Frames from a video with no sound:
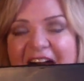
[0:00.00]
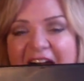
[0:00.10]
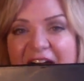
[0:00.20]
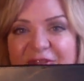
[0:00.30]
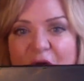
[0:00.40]

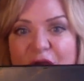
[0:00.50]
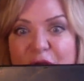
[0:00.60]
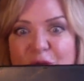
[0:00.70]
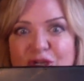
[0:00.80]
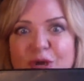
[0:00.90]
I've got a
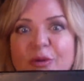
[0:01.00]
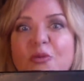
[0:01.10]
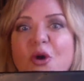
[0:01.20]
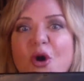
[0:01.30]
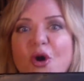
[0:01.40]
YouTube
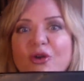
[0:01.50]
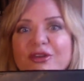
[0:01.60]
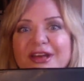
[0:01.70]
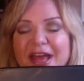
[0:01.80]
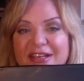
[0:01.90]
award.
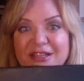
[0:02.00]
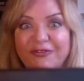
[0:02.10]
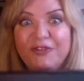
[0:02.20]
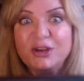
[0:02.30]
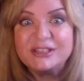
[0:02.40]
It's the
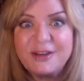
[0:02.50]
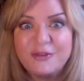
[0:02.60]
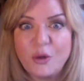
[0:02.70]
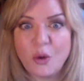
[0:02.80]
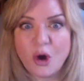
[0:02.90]
first ever
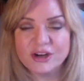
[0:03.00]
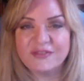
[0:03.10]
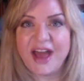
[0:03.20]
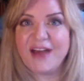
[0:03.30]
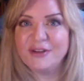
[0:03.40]
award
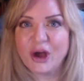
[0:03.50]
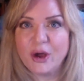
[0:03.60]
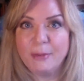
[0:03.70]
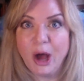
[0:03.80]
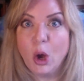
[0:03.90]
I've ever got
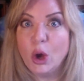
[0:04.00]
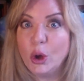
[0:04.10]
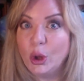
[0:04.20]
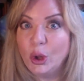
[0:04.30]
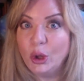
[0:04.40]
in my
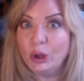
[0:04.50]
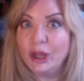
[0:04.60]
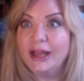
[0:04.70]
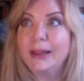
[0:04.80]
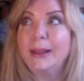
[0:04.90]
whole
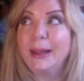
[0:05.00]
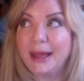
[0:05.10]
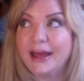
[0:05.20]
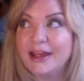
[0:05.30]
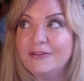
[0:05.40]

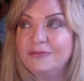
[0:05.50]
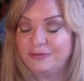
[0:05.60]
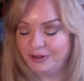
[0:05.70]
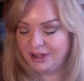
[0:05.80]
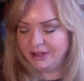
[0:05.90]

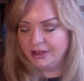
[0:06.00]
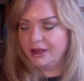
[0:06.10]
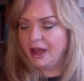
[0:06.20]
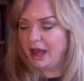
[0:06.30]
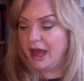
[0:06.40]
life.
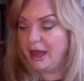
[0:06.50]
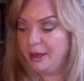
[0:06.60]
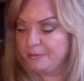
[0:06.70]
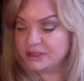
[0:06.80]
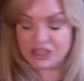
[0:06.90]

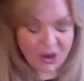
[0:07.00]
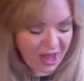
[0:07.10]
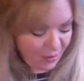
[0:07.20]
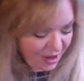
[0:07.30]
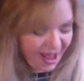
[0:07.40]
Um, so
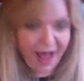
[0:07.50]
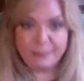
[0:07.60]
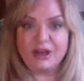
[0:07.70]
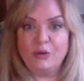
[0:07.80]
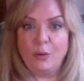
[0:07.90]
here we are. I'm
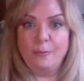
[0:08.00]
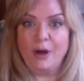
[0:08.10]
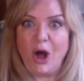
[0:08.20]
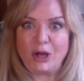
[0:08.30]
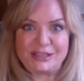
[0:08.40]
going to
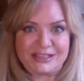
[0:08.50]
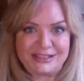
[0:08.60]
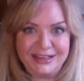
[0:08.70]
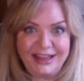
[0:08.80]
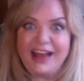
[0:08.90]

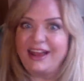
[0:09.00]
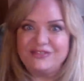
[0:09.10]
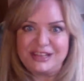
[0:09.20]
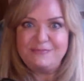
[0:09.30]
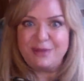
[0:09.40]
unbox like I've
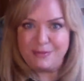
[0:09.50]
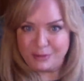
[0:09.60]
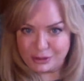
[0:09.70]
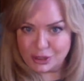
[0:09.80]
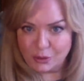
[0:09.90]
seen
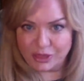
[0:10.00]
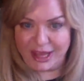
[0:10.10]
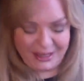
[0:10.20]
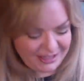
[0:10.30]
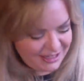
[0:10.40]
people do on the
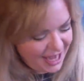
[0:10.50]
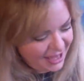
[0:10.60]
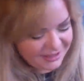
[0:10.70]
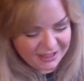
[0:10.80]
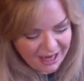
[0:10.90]

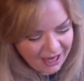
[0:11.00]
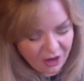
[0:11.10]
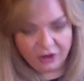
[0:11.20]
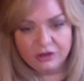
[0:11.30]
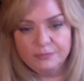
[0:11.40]
internet. Hang
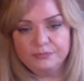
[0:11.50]
on.